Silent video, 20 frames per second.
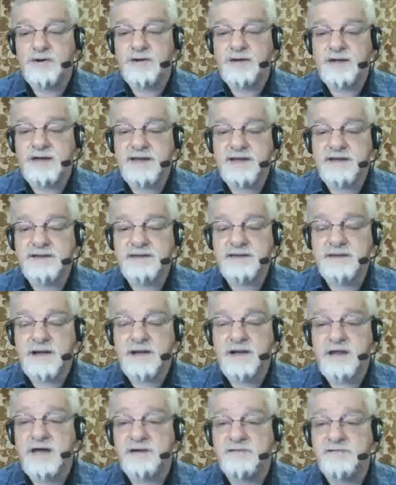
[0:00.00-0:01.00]
and a
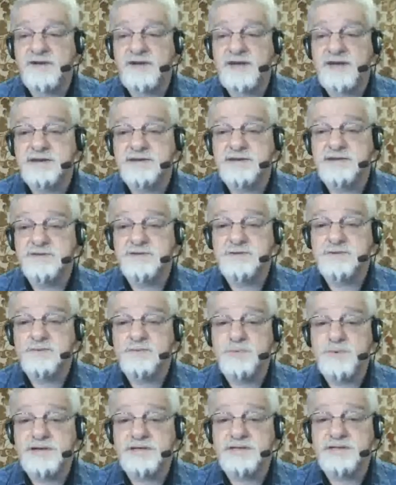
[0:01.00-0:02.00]
lot of it had to do
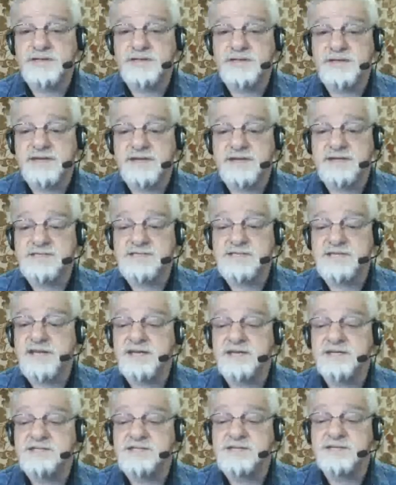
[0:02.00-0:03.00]
with the
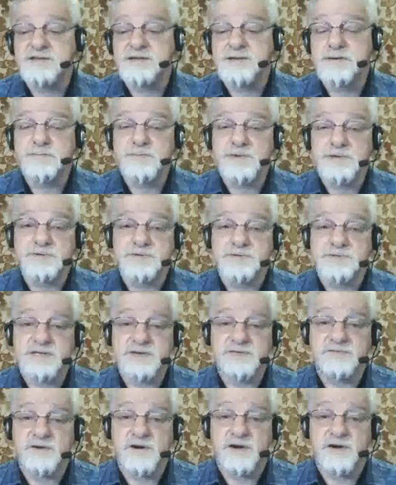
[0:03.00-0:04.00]
status of the computers
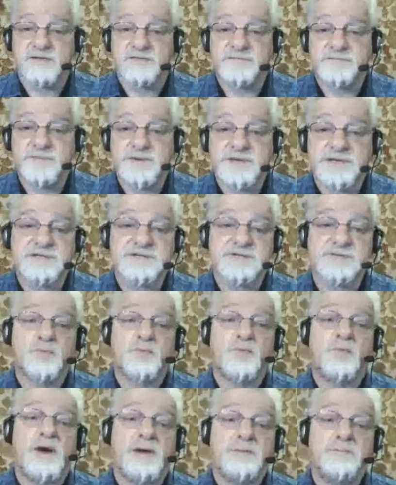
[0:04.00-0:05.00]
involved because
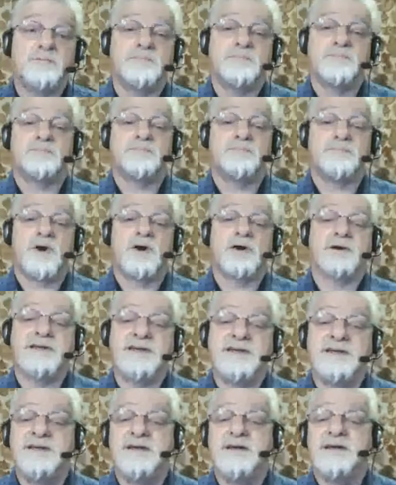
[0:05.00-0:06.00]
one
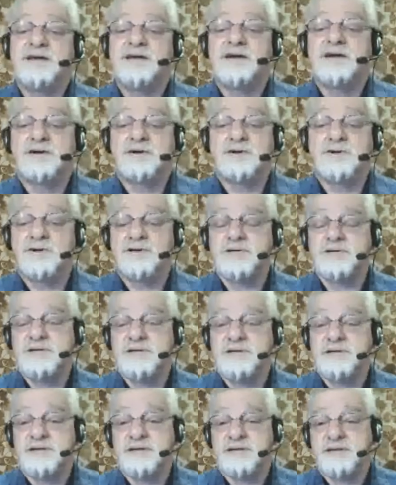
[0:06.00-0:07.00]
party
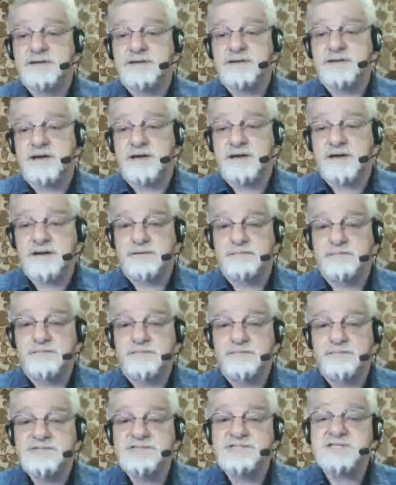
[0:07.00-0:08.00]
couldn't um,
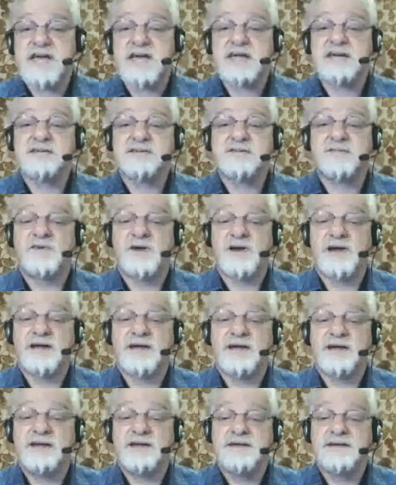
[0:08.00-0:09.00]

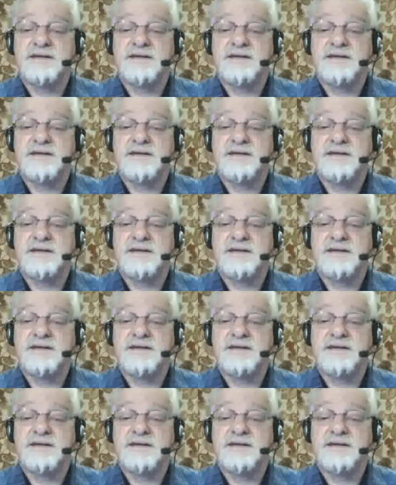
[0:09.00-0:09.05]
satisfy